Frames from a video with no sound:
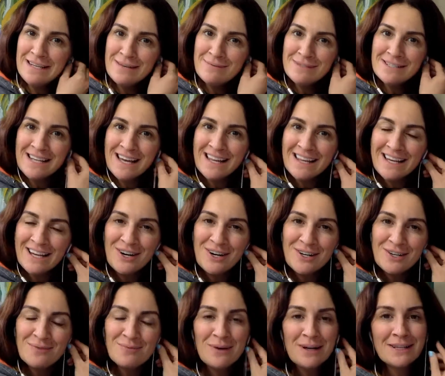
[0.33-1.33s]
name is Ali
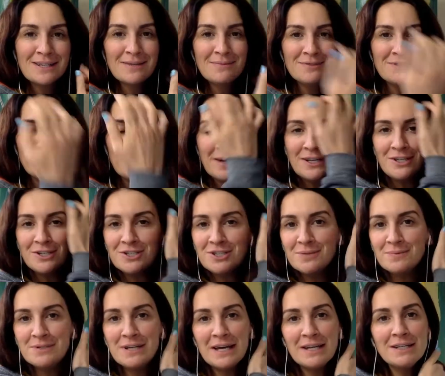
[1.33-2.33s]
Hart and welcome to my
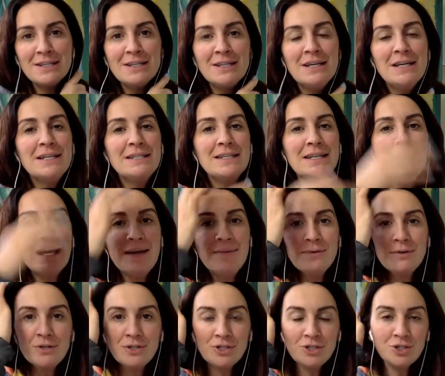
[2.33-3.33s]
YouTube channel. Today
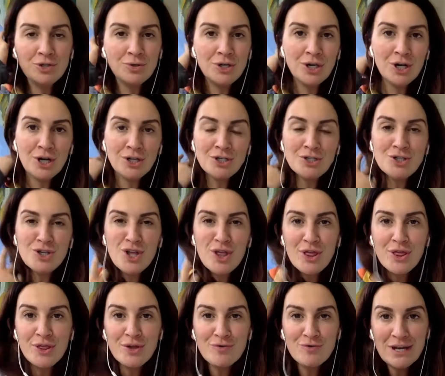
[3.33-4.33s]
I'm going to show you how to do
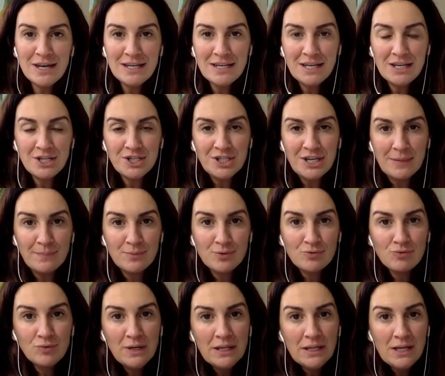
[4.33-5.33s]
3D
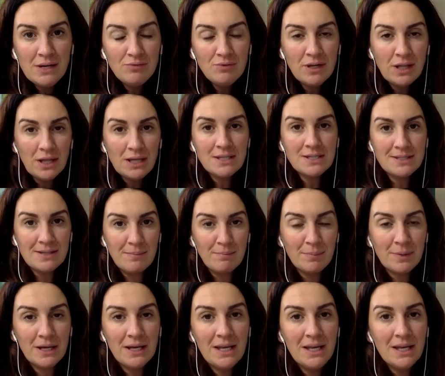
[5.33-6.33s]
shapes really
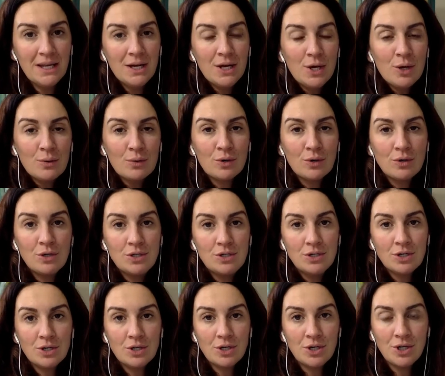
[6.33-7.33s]
simply. We're going to
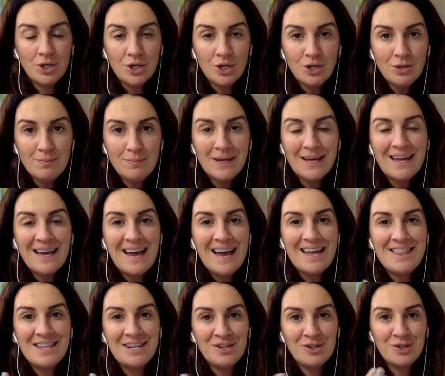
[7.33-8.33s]
do a cube
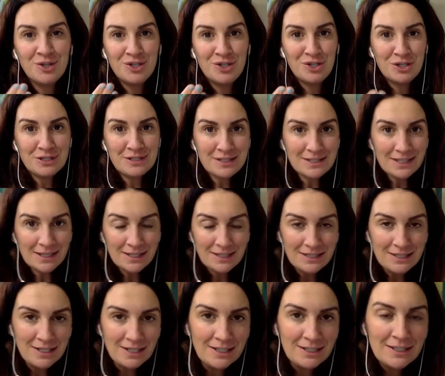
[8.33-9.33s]
and then you're going to do a
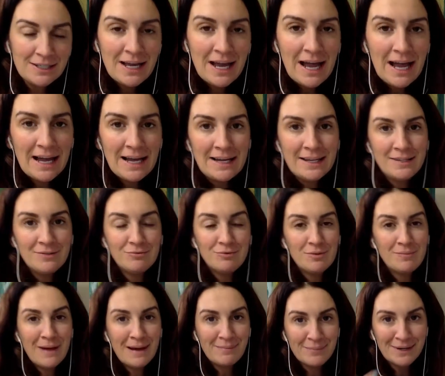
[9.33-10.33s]
cylinder. And
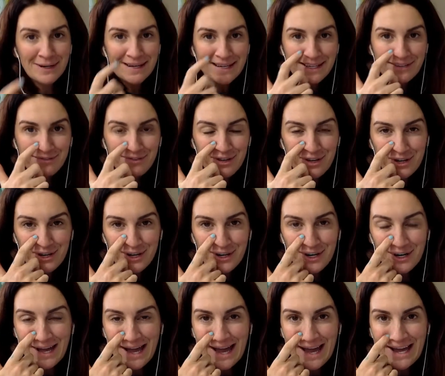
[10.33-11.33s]
remember, if
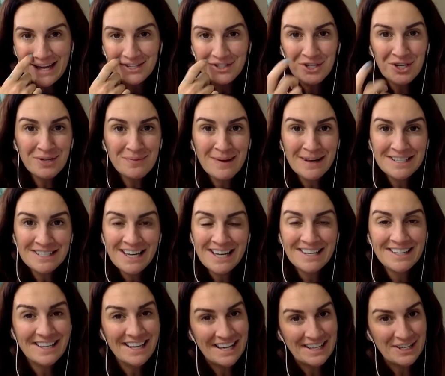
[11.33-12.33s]
you're new to my
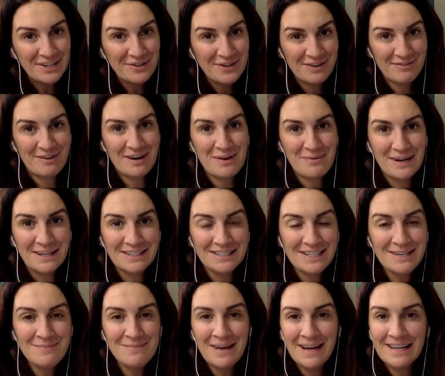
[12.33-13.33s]
channel, hello, you're very
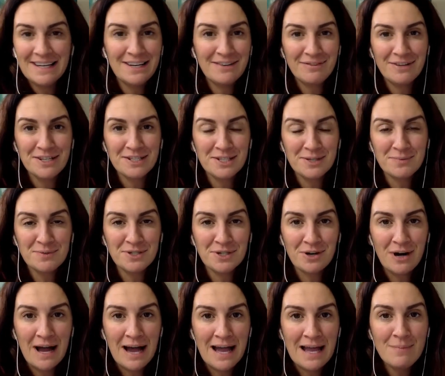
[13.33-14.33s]
welcome. I'd love you to
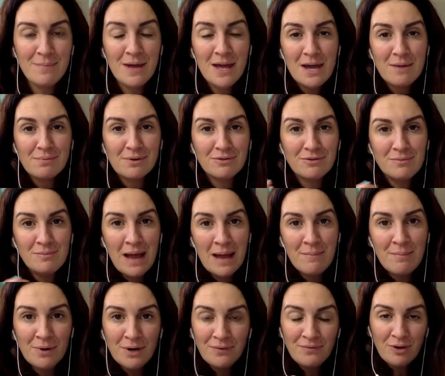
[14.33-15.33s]
subscribe. But
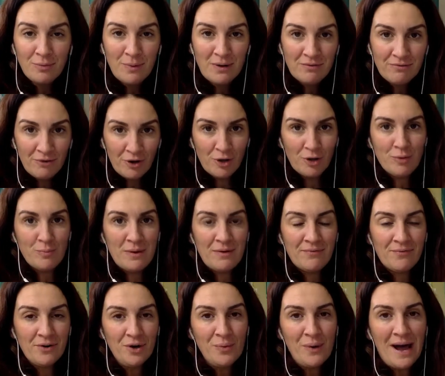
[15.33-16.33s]
remember, if you've been following me
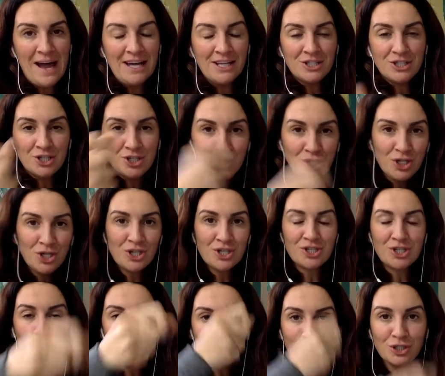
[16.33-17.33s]
for a while, to do your
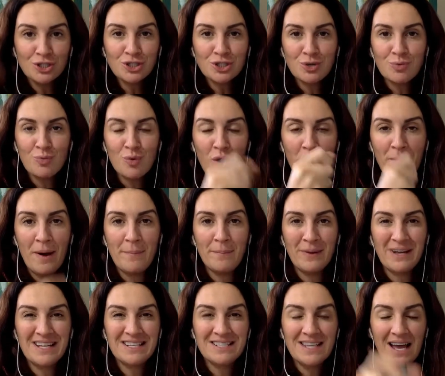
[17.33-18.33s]
circles to warm
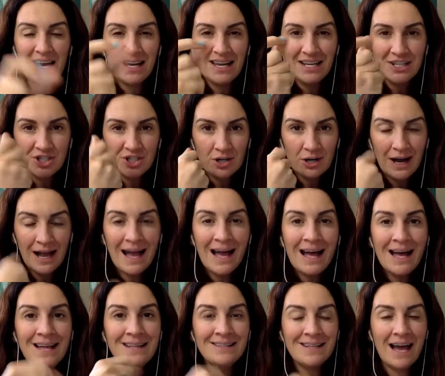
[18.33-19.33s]
up, because that gets your
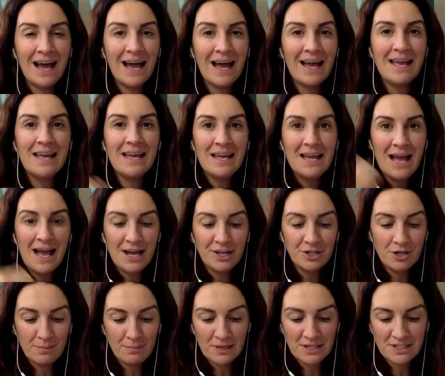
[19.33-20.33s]
hand, eye
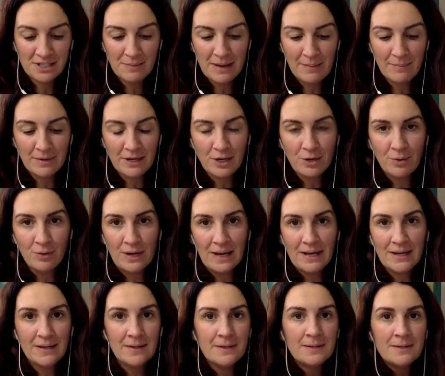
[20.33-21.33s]
and your muscle memory going.